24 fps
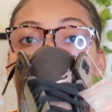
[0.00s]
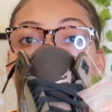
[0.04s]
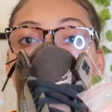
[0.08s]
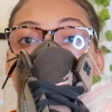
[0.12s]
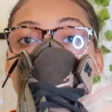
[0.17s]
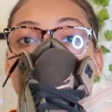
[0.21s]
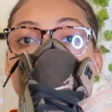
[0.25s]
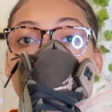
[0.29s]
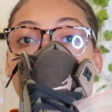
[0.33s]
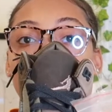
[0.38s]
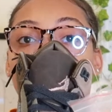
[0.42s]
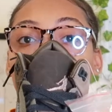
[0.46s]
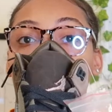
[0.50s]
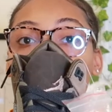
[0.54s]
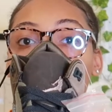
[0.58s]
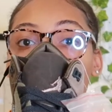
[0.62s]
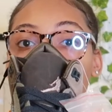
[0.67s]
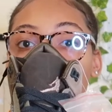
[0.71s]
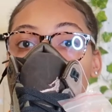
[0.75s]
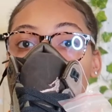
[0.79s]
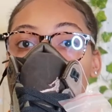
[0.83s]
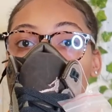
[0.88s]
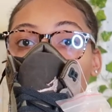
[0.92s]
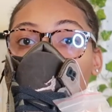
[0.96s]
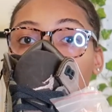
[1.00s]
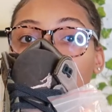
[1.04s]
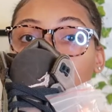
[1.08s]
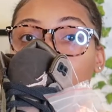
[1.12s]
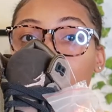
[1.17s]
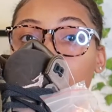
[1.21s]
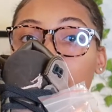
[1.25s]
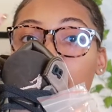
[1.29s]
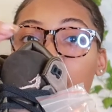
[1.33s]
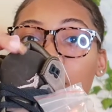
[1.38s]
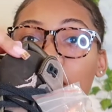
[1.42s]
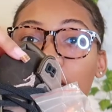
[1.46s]
shoe is
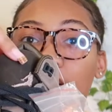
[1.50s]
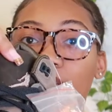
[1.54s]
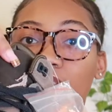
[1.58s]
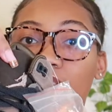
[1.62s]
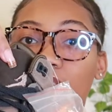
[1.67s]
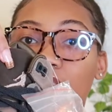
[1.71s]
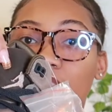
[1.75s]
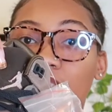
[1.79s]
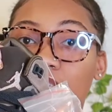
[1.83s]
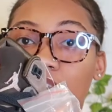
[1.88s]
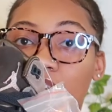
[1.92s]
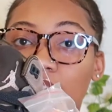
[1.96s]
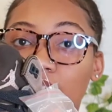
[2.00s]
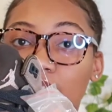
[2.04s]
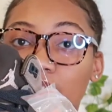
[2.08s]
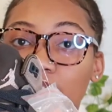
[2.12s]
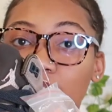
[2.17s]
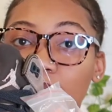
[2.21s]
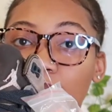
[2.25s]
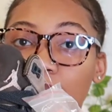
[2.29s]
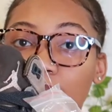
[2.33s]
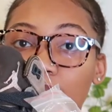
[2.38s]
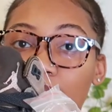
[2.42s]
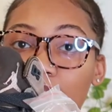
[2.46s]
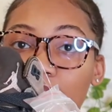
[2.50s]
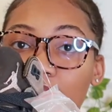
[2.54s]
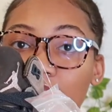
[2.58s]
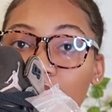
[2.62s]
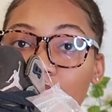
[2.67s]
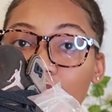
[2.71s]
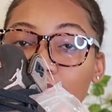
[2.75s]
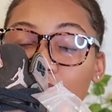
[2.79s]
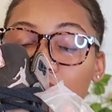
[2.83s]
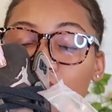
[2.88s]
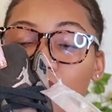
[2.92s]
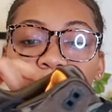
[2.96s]
brown and the tongue is
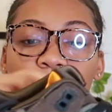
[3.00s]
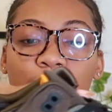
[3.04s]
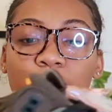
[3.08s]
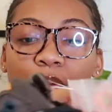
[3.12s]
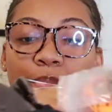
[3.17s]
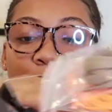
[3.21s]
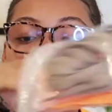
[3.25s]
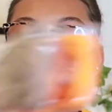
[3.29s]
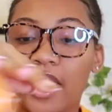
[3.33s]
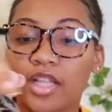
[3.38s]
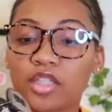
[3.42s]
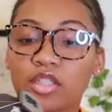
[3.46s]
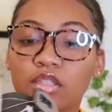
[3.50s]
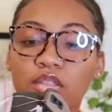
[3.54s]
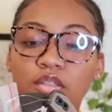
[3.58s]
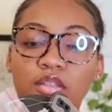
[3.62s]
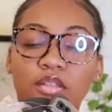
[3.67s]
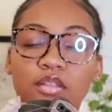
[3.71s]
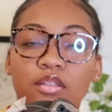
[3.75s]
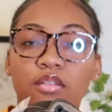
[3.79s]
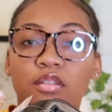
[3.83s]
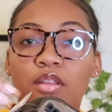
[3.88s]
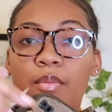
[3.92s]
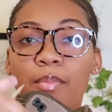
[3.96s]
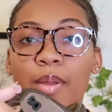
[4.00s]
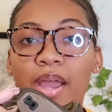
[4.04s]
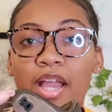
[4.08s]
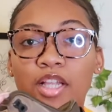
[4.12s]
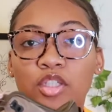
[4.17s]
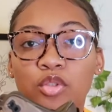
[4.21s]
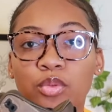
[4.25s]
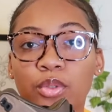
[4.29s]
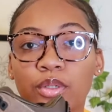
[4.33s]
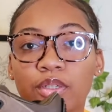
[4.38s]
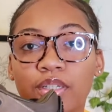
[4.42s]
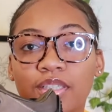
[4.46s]
brown. The
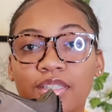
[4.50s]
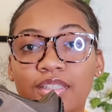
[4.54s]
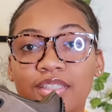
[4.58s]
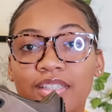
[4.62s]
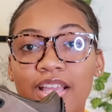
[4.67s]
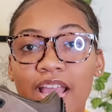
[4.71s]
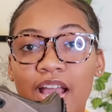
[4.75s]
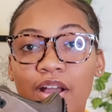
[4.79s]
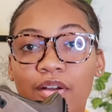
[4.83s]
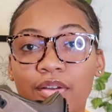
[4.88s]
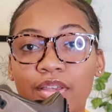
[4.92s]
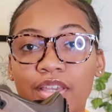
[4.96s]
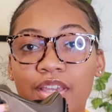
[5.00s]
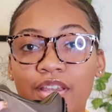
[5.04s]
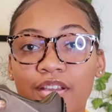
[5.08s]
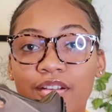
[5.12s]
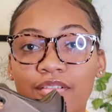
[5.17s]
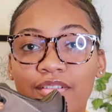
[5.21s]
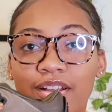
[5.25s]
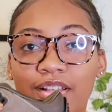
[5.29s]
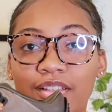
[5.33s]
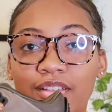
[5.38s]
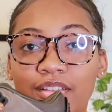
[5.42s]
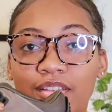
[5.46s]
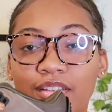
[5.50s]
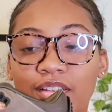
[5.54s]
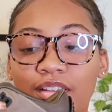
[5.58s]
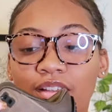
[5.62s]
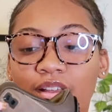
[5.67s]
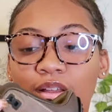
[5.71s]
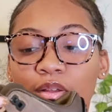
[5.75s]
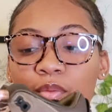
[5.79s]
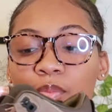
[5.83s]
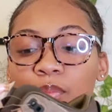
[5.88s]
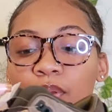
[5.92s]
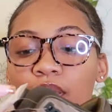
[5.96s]
patchwork is down here rather than
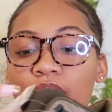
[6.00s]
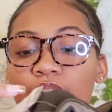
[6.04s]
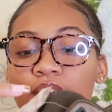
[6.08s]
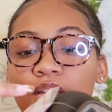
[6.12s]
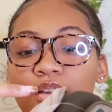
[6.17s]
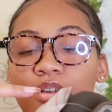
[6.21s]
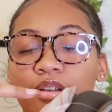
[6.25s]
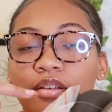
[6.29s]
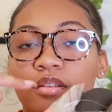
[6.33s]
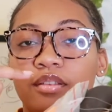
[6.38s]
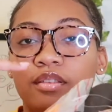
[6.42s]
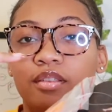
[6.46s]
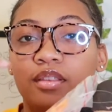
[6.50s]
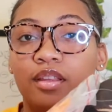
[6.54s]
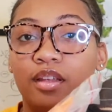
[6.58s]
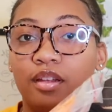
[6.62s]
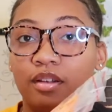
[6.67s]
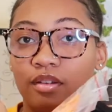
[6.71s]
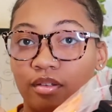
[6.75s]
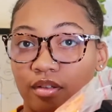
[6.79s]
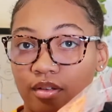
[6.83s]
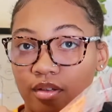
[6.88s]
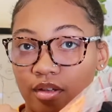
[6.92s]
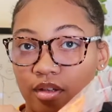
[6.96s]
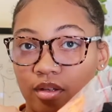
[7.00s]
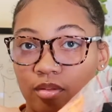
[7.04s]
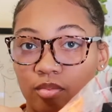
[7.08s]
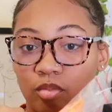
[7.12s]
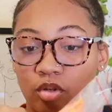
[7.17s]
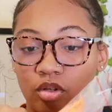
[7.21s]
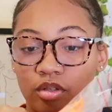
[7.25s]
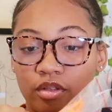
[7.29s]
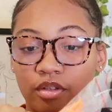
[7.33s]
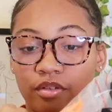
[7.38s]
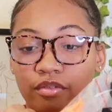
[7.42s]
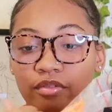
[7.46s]
up here. Then
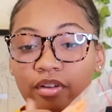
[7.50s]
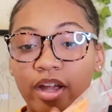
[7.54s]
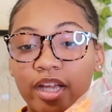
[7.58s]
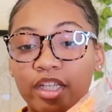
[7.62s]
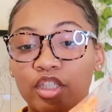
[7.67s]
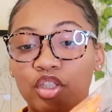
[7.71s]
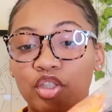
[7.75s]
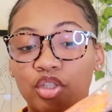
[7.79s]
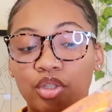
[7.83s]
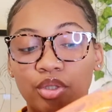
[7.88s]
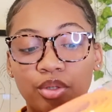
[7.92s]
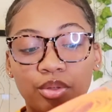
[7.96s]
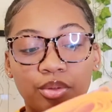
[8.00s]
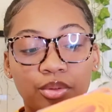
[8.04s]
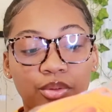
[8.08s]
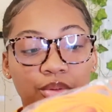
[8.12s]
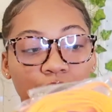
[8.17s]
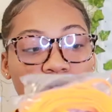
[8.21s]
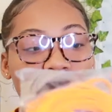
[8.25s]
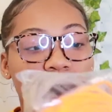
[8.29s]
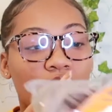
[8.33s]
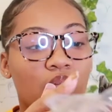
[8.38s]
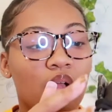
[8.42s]
on the right shoe,